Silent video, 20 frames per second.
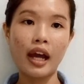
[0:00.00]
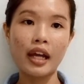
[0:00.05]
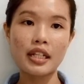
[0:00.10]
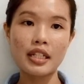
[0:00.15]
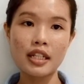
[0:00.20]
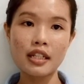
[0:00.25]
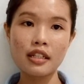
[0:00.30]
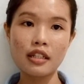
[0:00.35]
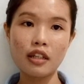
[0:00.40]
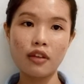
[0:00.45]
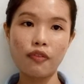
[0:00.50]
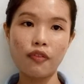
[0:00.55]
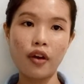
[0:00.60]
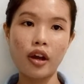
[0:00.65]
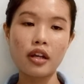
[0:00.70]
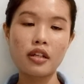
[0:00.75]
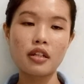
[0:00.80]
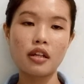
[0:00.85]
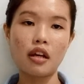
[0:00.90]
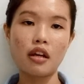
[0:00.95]

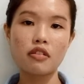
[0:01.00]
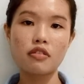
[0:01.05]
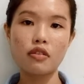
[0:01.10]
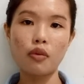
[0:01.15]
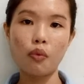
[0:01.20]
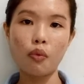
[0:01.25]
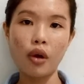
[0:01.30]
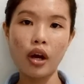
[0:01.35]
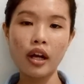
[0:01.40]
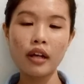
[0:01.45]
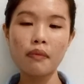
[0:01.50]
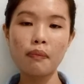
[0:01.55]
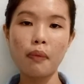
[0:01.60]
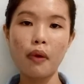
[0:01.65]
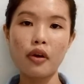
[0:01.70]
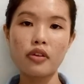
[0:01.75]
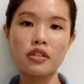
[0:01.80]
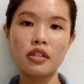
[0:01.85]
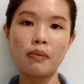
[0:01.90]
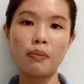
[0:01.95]
identified as one
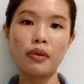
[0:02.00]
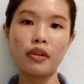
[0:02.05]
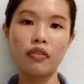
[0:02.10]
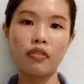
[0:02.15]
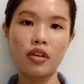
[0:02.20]
possible